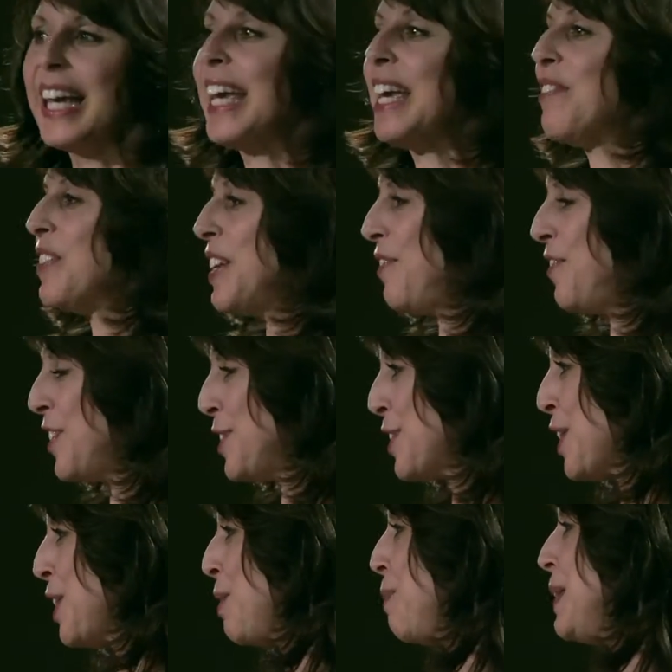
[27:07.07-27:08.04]
even if it's
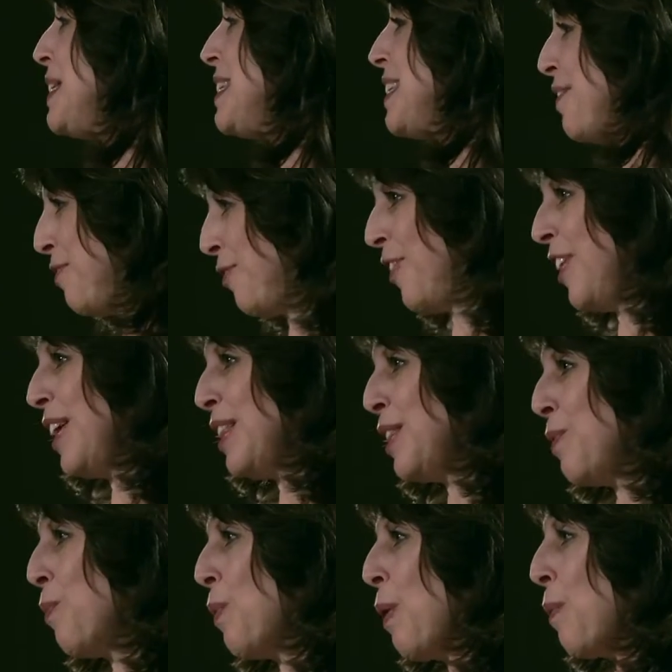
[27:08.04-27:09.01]
going to be different
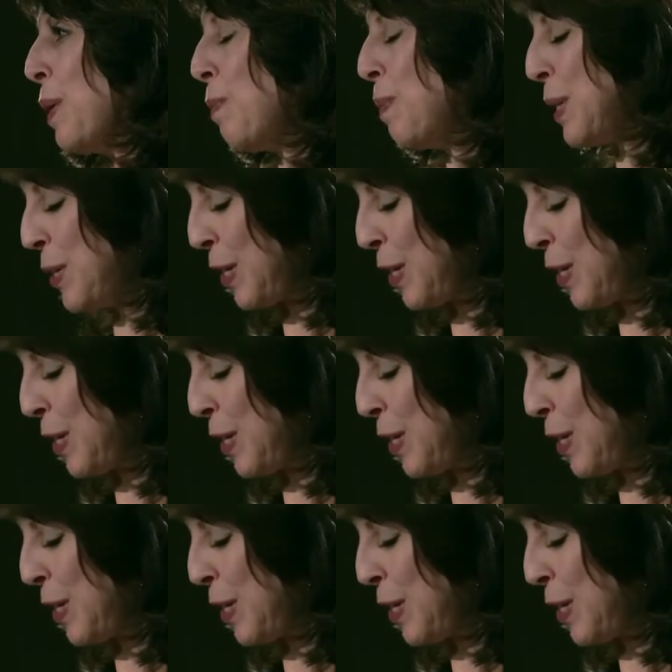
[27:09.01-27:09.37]
than what we